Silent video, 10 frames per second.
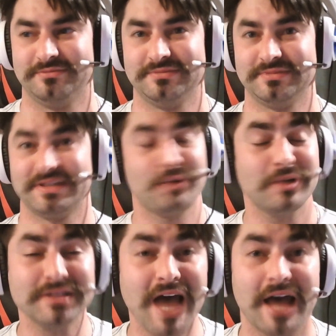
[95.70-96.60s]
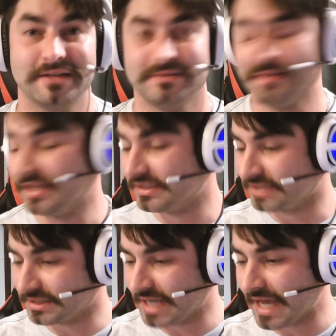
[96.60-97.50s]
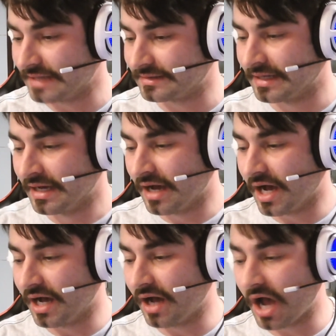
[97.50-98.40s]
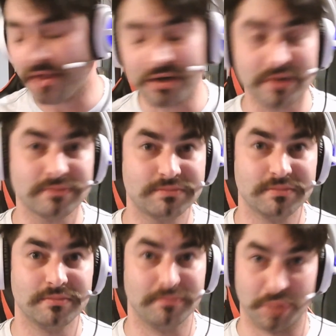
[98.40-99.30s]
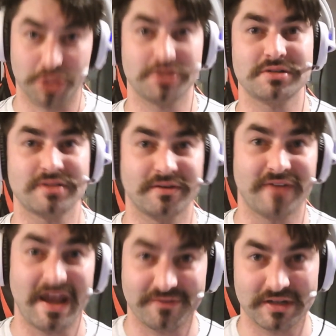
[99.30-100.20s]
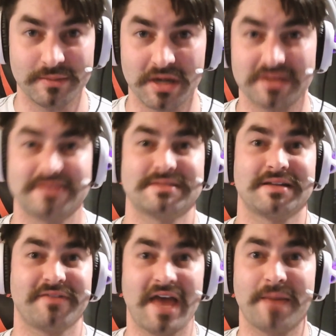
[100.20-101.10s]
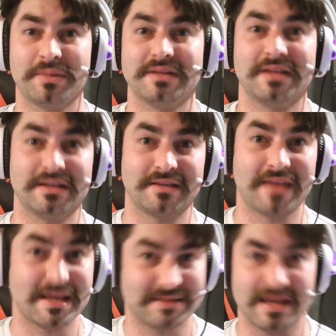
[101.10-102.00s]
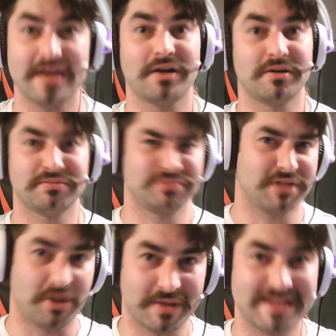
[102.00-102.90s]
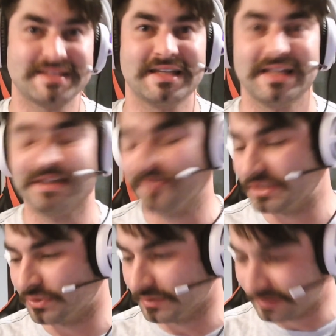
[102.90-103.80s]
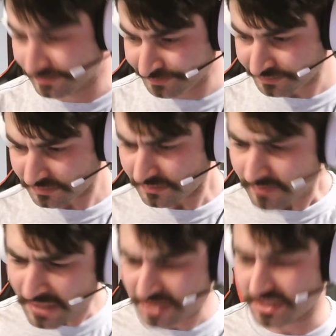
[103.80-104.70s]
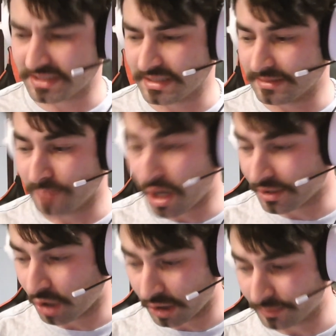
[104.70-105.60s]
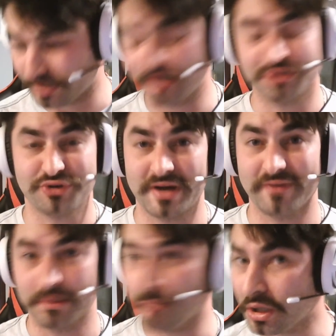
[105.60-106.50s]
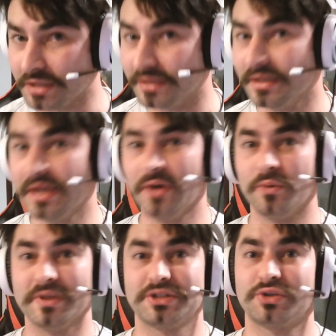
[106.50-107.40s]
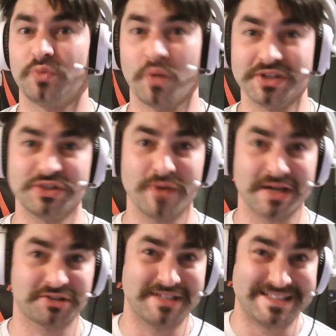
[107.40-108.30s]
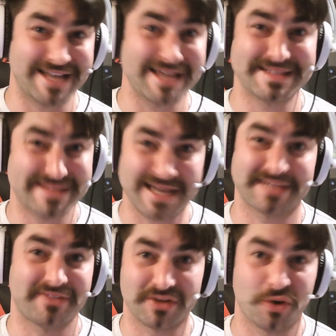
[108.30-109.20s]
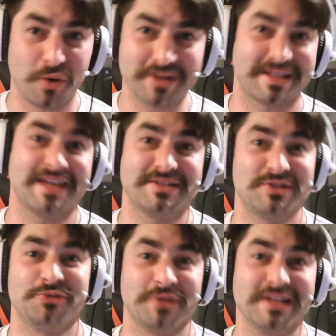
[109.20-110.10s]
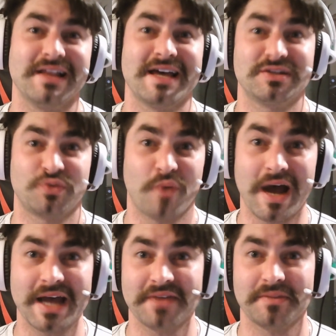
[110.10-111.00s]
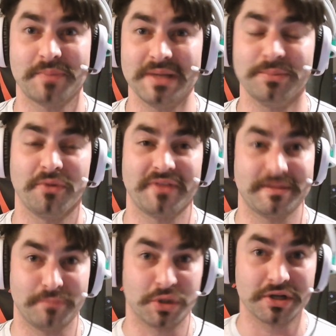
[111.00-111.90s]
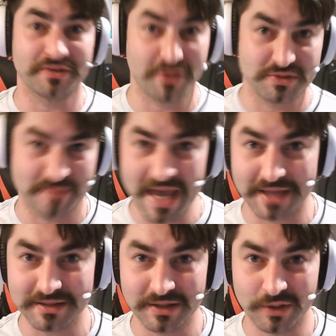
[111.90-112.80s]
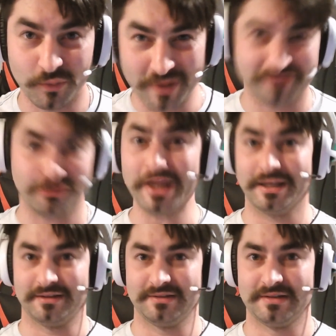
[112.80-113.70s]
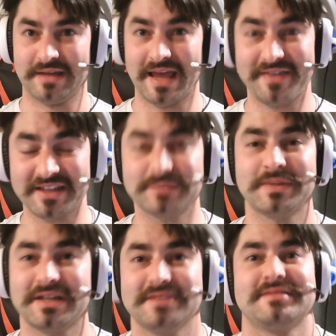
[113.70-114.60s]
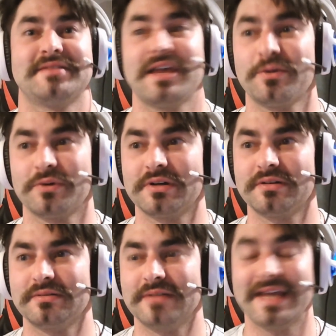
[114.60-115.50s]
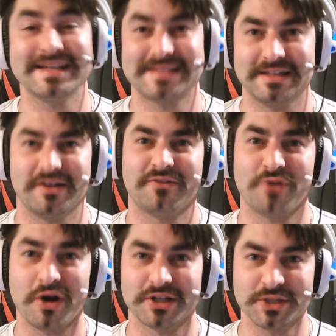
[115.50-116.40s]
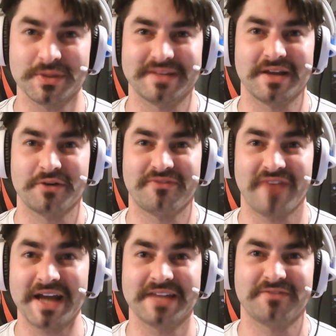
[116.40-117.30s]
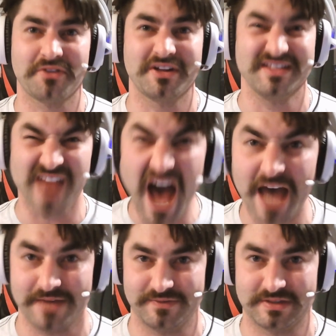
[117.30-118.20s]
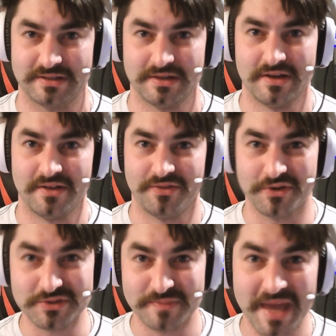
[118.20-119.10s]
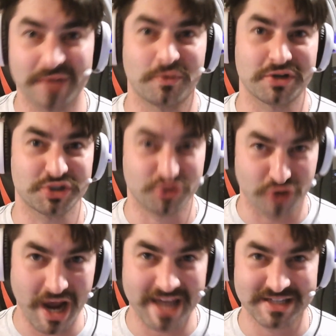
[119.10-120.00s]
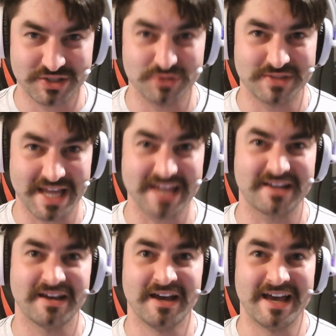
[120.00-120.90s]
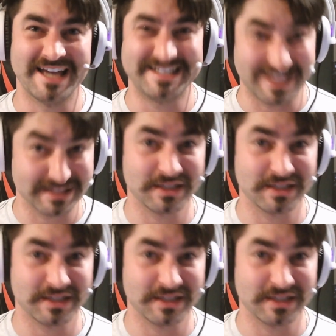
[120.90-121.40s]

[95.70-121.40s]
They will not, such as other murders of African Americans that have happened that they say are innocent individuals, such as Ahmaud Arbery or Trayvon Martin, which once you actually dissect the court case, you realize why the people that murdered those men went free. And that's because they were innocent of wrongdoing. They were fighting for their lives. Those men were trying to take a deadly